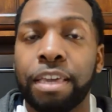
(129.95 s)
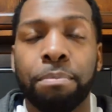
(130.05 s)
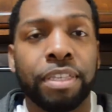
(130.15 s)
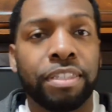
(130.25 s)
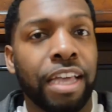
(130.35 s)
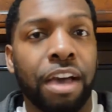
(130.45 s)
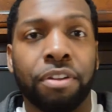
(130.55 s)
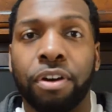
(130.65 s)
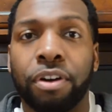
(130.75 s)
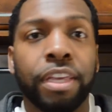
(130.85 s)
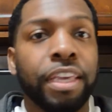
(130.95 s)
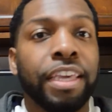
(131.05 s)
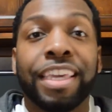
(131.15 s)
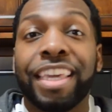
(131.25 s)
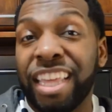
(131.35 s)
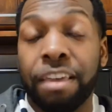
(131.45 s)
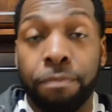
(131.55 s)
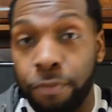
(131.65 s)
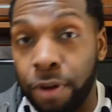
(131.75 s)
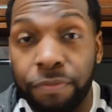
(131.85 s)
They missed out on getting in
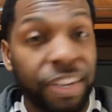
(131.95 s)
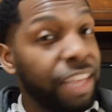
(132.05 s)
front of